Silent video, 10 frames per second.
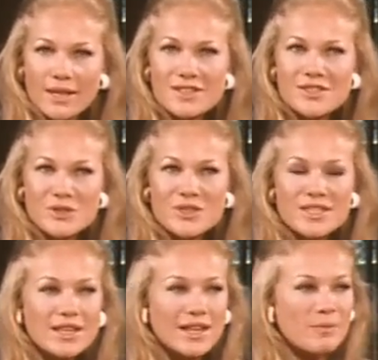Yes, you
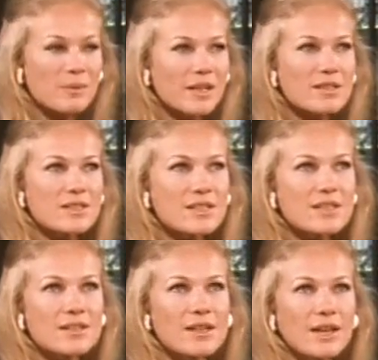see that. I played a
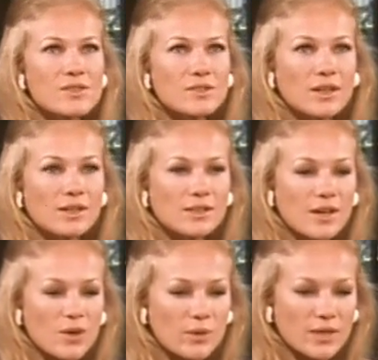scene not too long
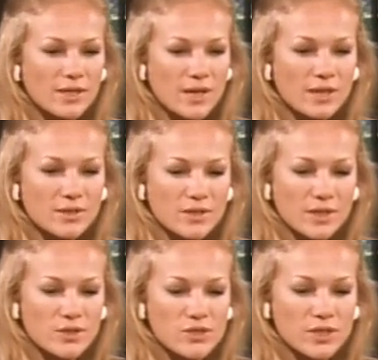ago with a doctor
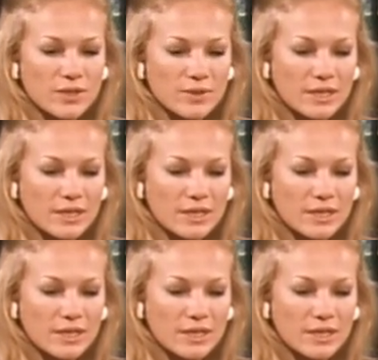on the show,